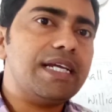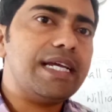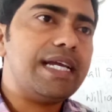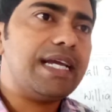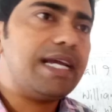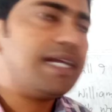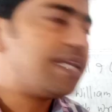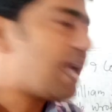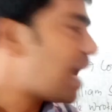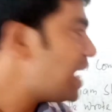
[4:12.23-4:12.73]

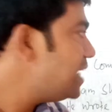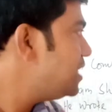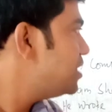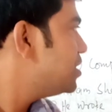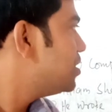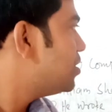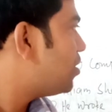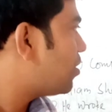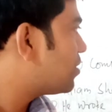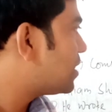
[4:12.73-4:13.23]
he died
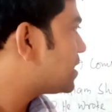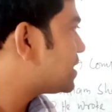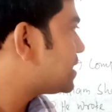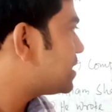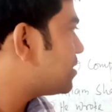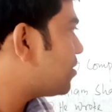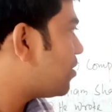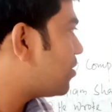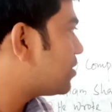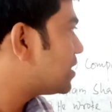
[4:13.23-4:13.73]
on
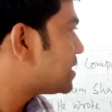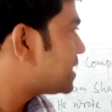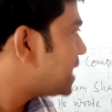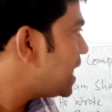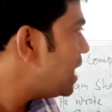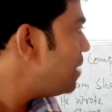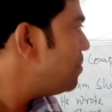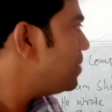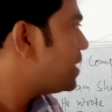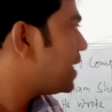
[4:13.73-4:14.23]
the
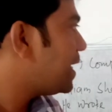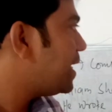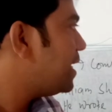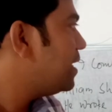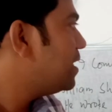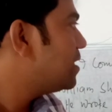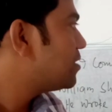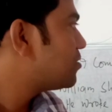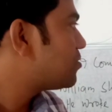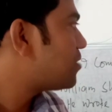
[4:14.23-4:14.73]
same day,
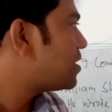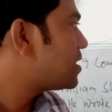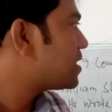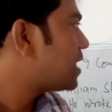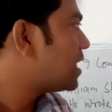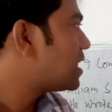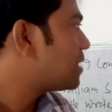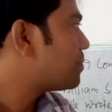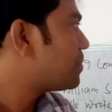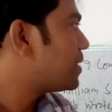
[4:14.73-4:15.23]

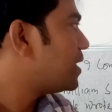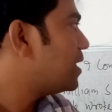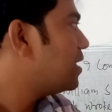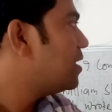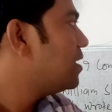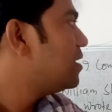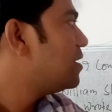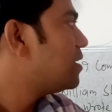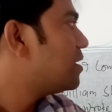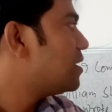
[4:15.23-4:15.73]
23rd April
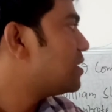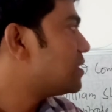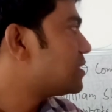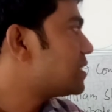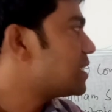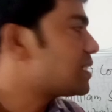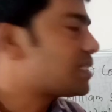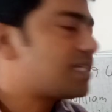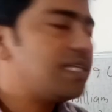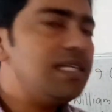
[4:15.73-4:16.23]

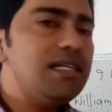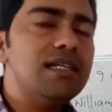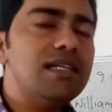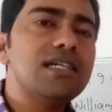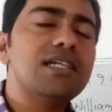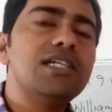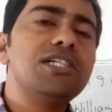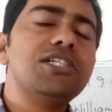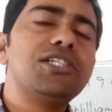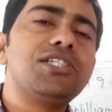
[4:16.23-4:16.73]

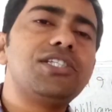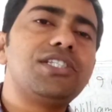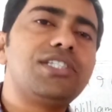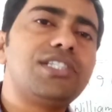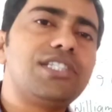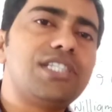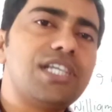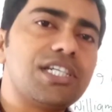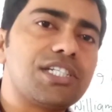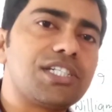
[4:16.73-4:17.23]

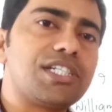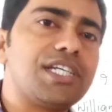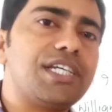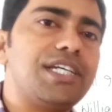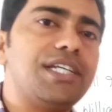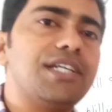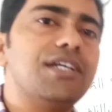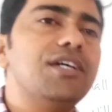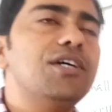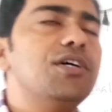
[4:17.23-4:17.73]

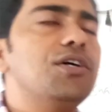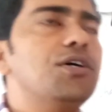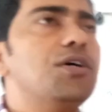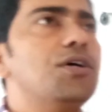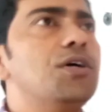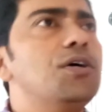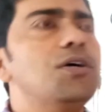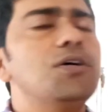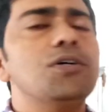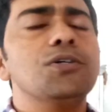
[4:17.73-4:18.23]
1616.
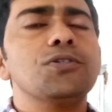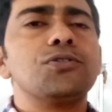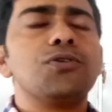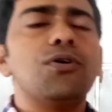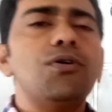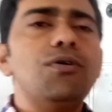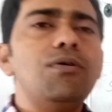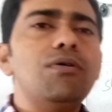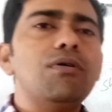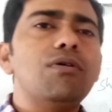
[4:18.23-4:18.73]

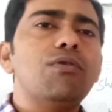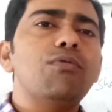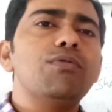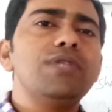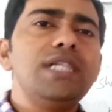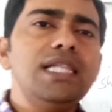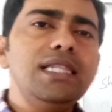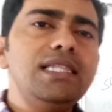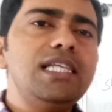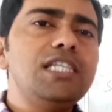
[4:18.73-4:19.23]
So
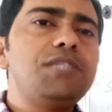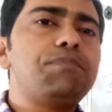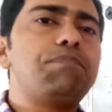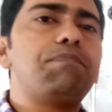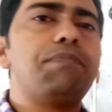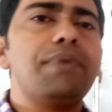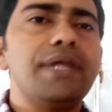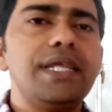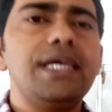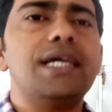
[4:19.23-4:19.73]
within this
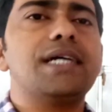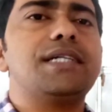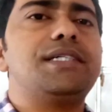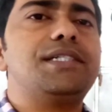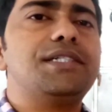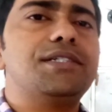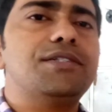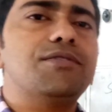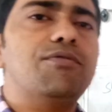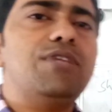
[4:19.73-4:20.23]

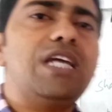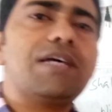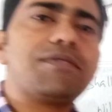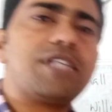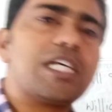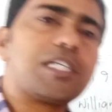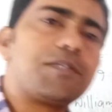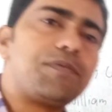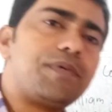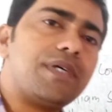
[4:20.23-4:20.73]
period, William
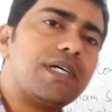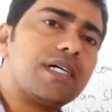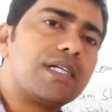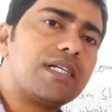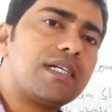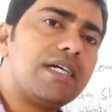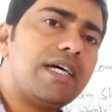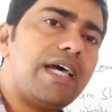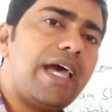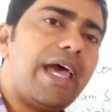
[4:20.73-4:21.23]
Shakespeare
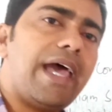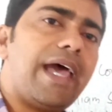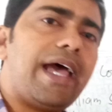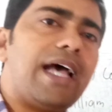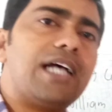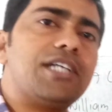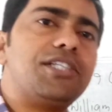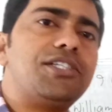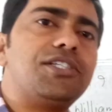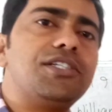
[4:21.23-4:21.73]

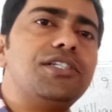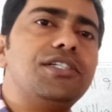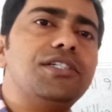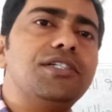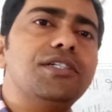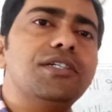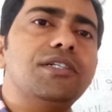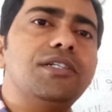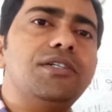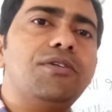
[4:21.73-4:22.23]
has
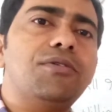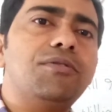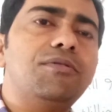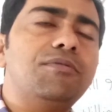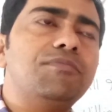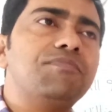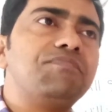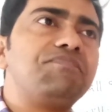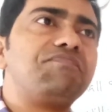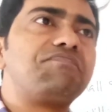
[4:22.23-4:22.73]

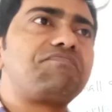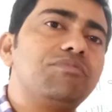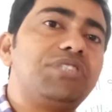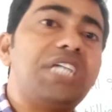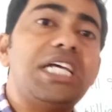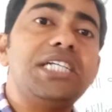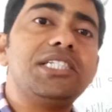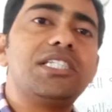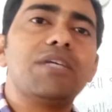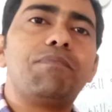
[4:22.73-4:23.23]

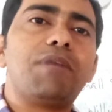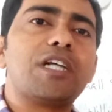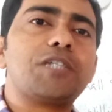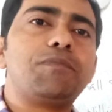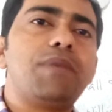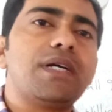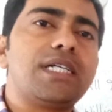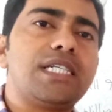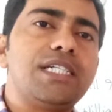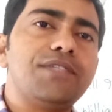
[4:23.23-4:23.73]
changed the
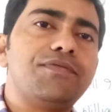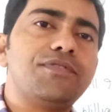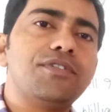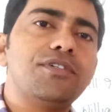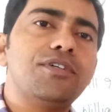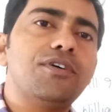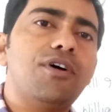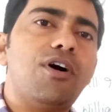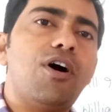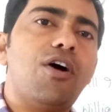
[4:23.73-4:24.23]
perspective
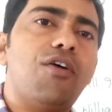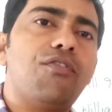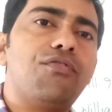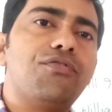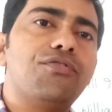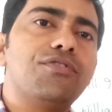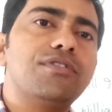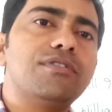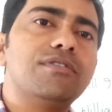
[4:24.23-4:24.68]
of